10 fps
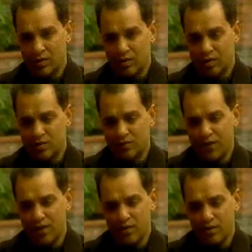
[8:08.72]
Is the
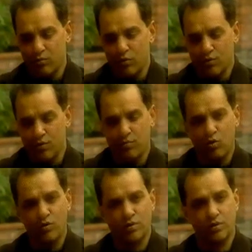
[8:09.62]
father a more
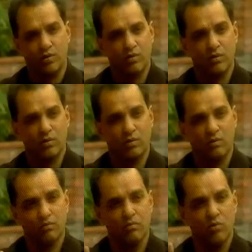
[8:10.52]
remote,
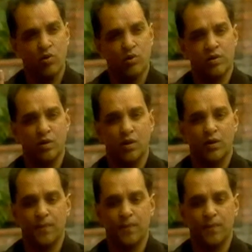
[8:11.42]
more